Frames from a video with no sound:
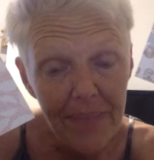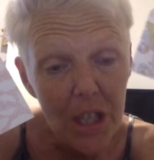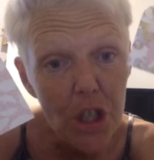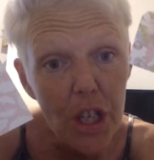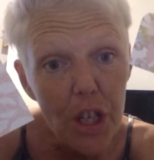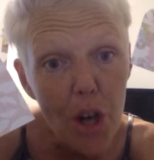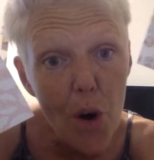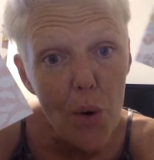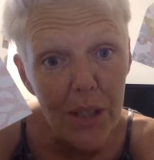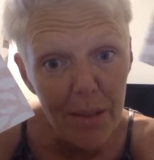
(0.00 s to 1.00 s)
She
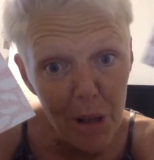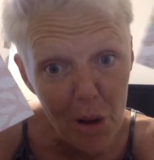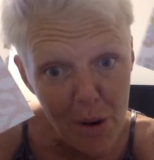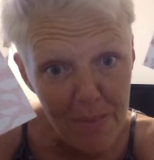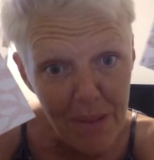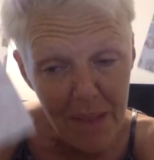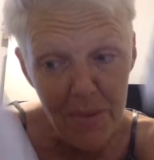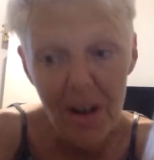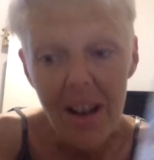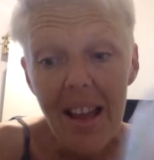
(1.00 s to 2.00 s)
knows I'm low on paper.